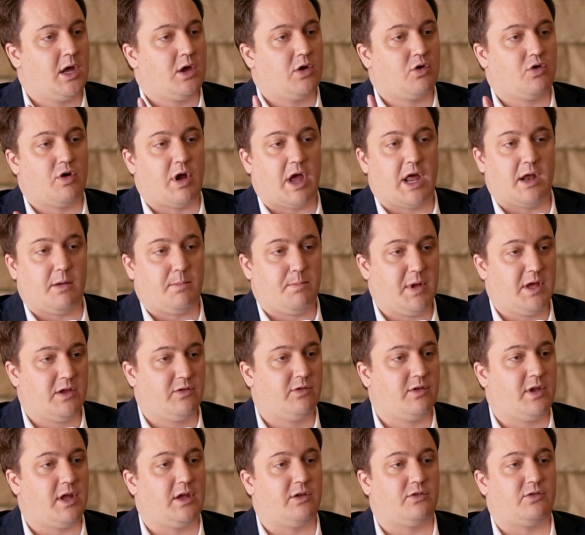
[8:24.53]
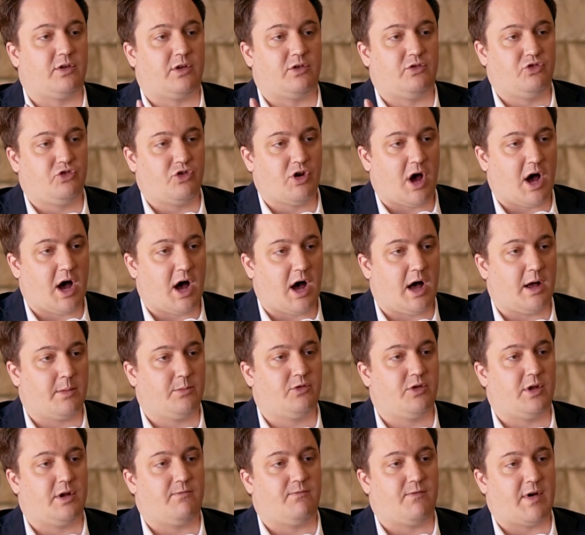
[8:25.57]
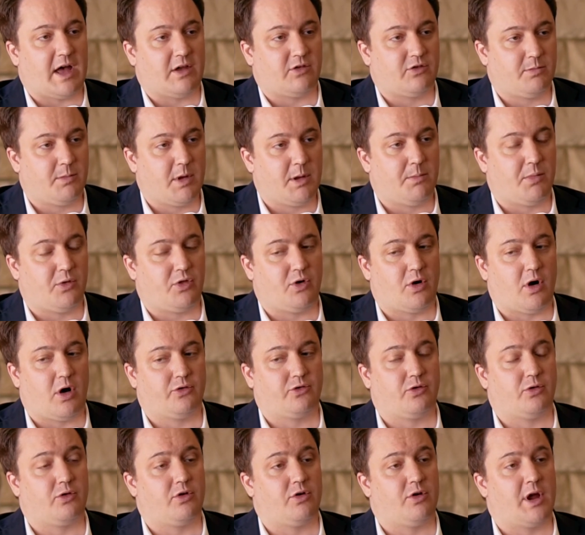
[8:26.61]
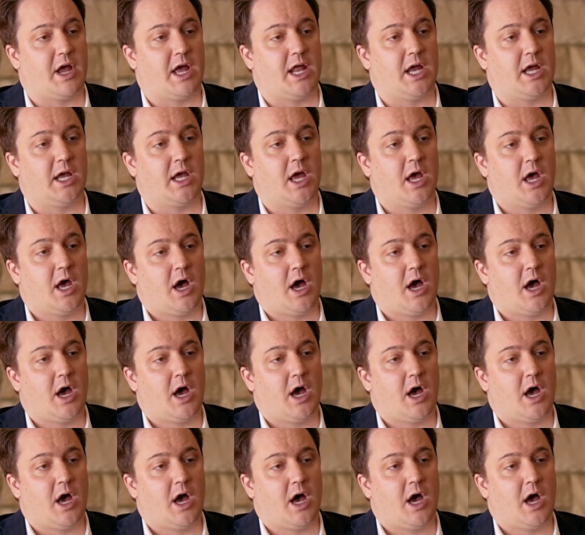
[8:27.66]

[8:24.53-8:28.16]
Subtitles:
creating business and jobs and investment, but they're also creating